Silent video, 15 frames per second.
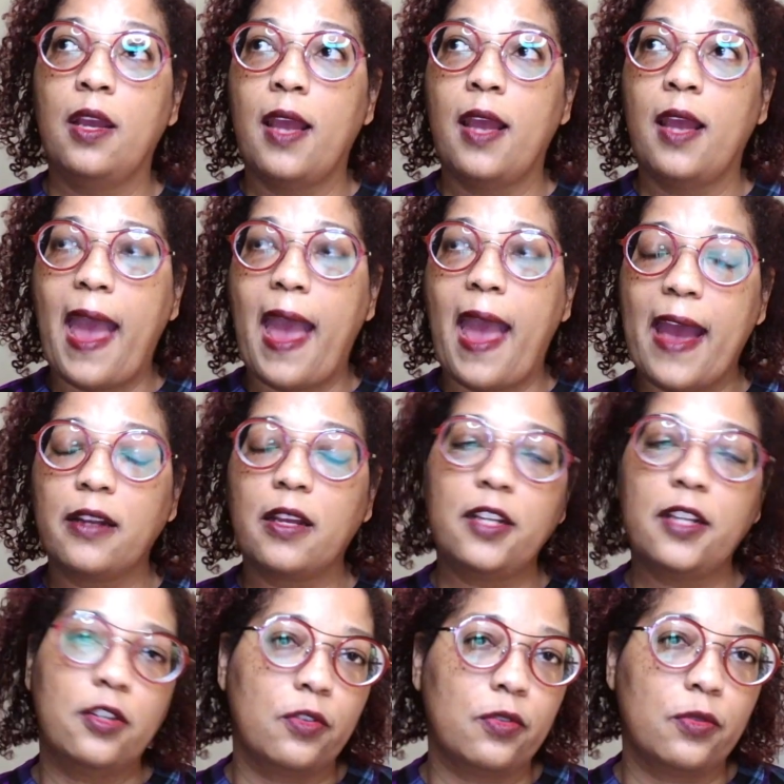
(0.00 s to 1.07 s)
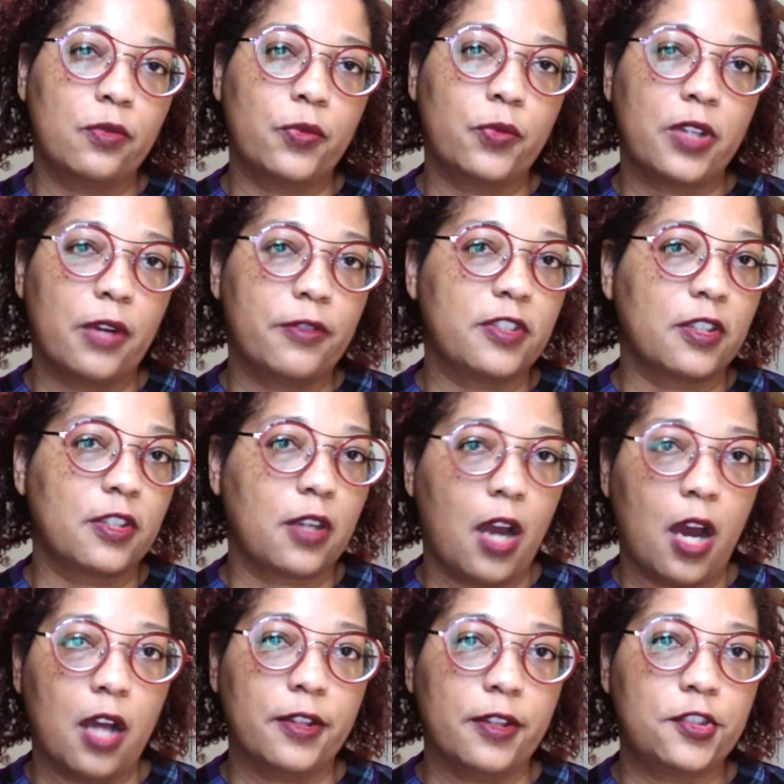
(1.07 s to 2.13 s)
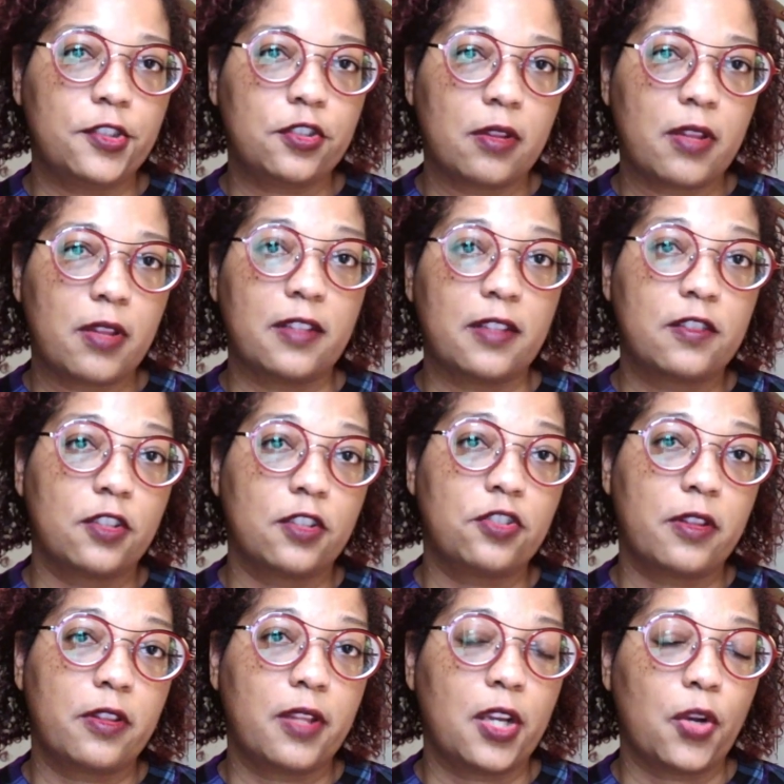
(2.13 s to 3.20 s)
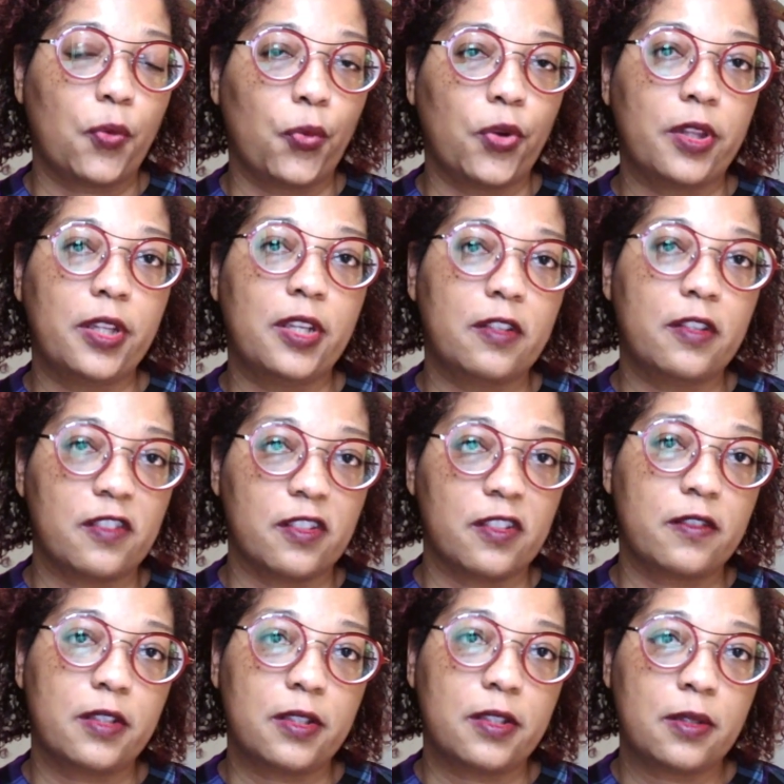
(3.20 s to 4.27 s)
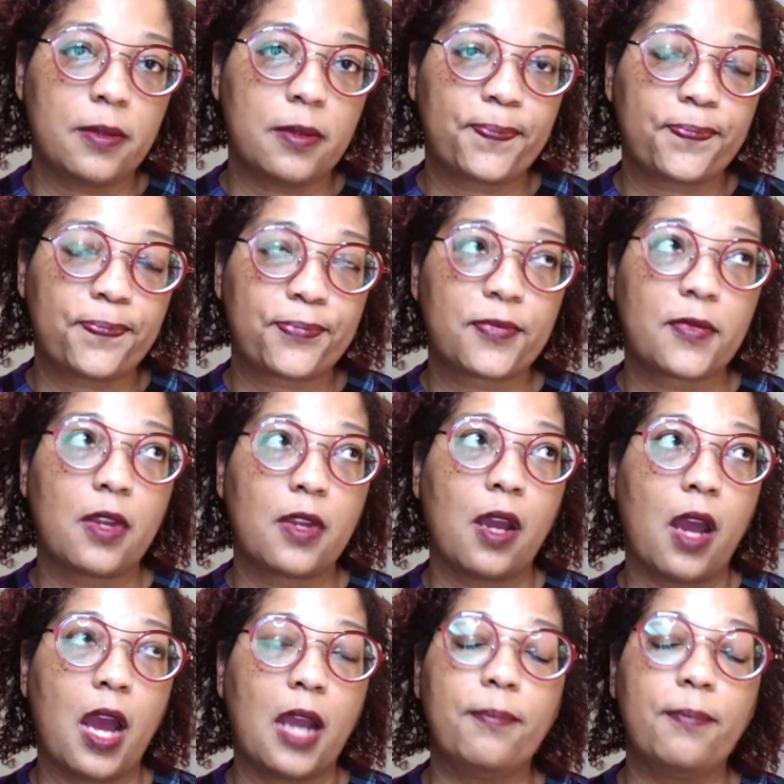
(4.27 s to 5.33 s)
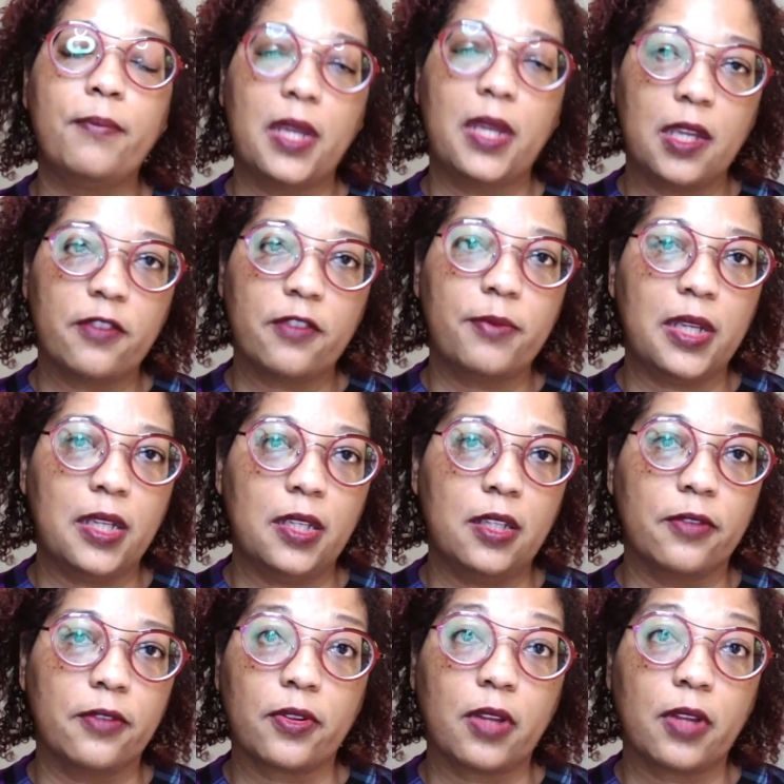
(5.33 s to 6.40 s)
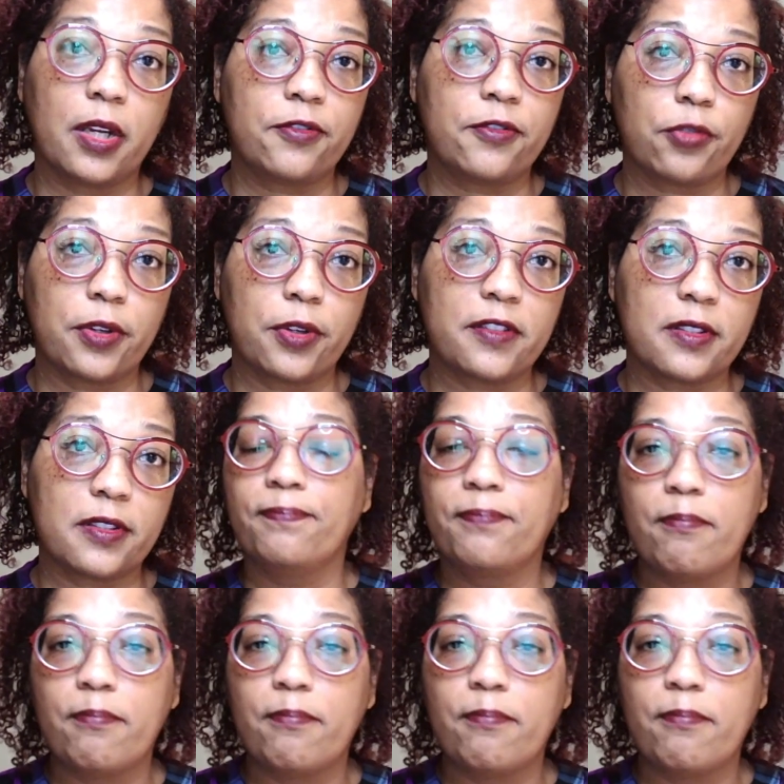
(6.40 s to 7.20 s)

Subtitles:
Had I known when I was in college that such a thing really existed, I may have made different life choices.